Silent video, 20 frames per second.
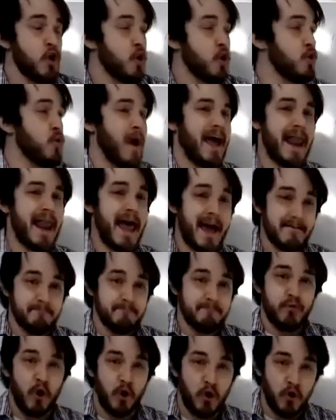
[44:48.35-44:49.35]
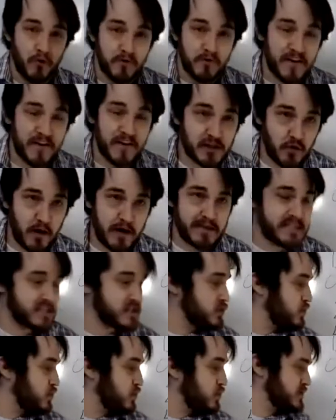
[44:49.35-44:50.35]
who had perfect credit
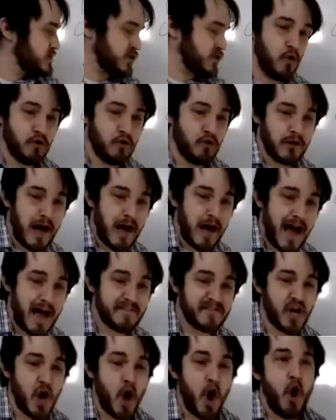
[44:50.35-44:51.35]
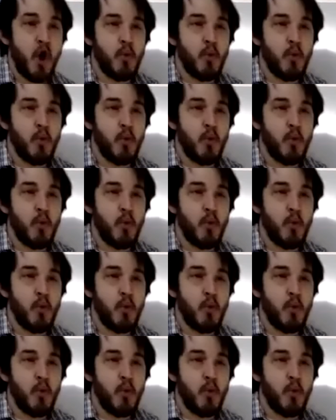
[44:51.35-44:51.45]
scores their whole lives